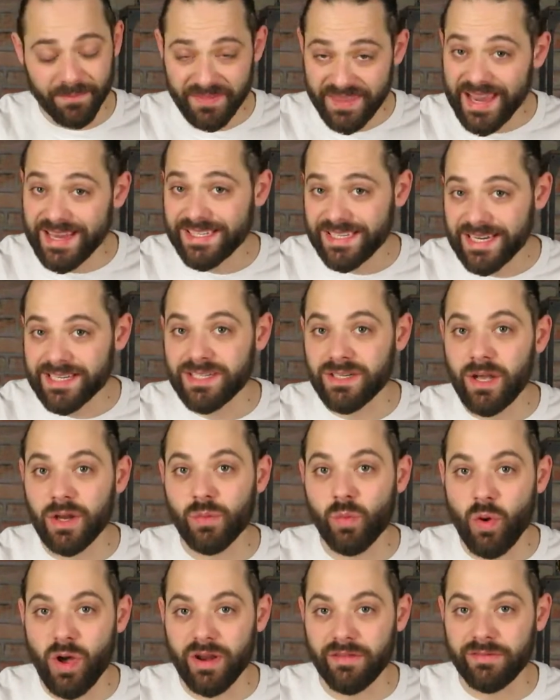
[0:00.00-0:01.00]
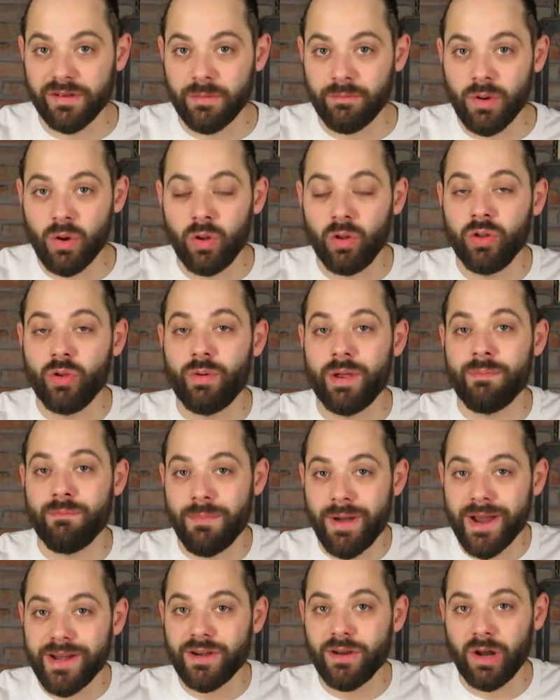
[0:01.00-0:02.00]
This is not one of them, although it
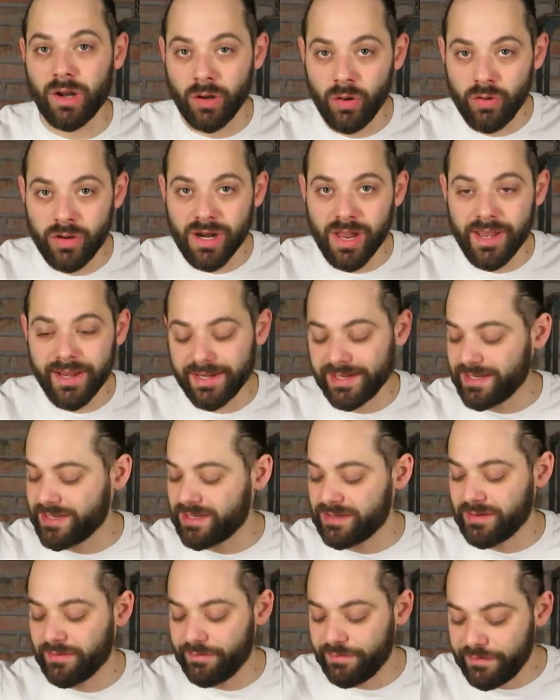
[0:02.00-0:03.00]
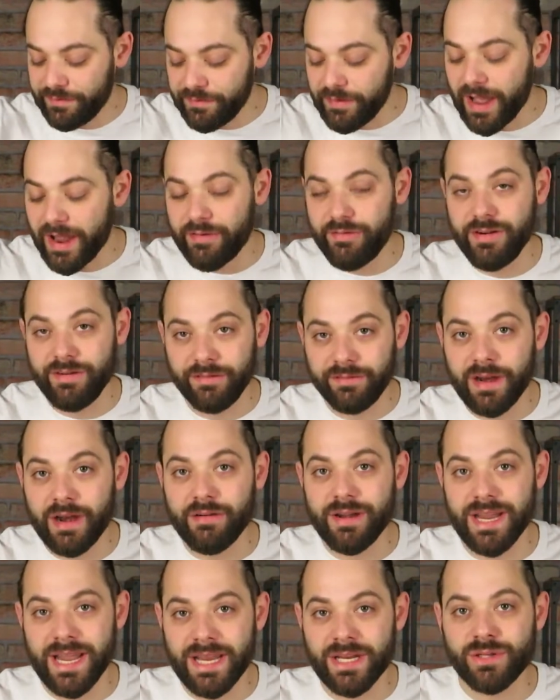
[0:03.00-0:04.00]
might not look like it. This is a very,
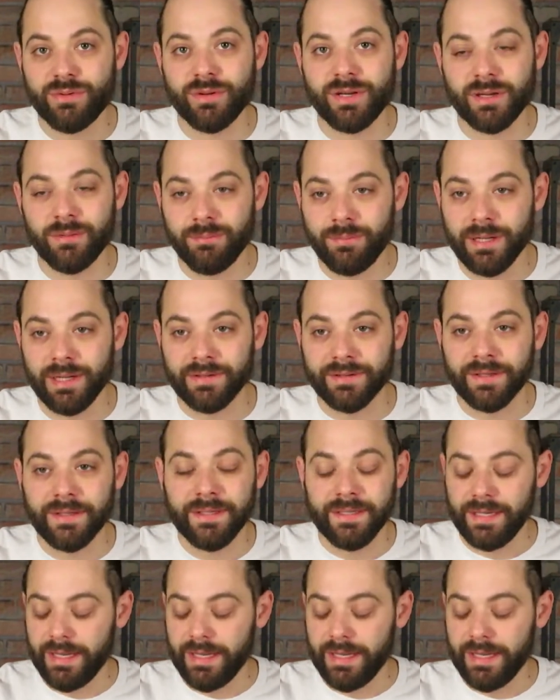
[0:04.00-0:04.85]
very intricate build.